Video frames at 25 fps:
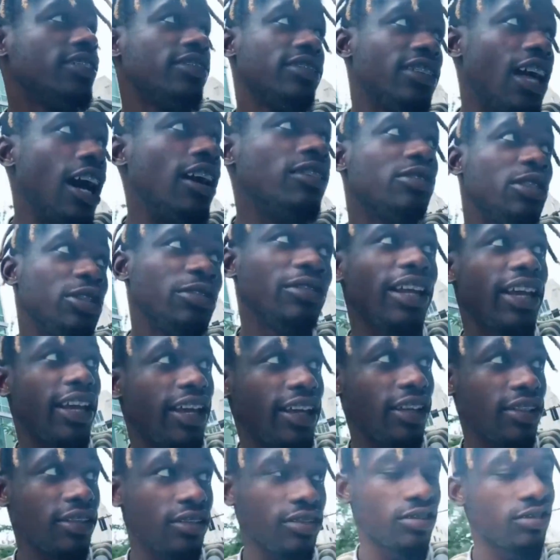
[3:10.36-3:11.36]
don't do that.
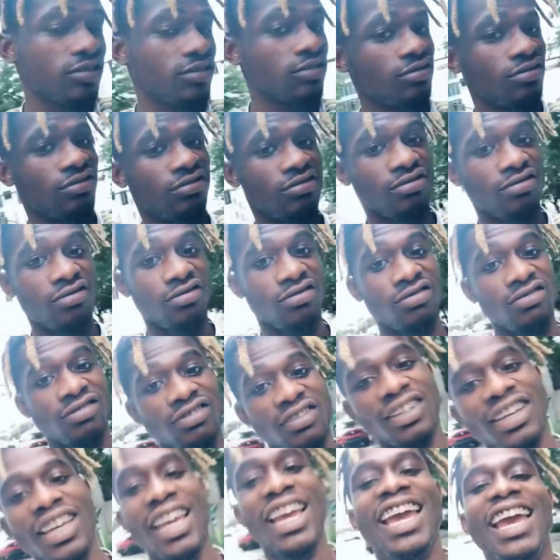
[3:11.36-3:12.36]

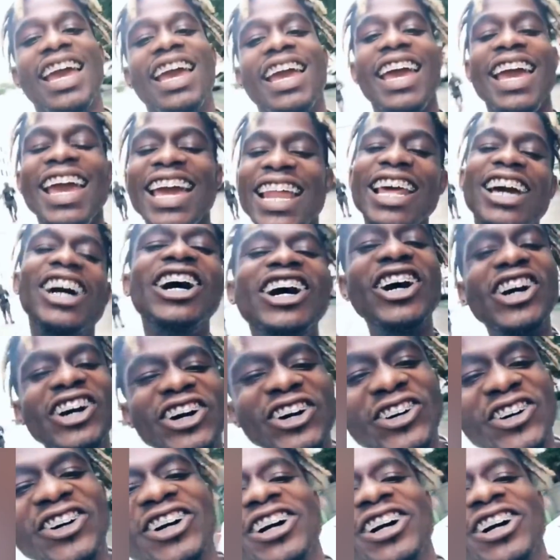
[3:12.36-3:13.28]
Anywho.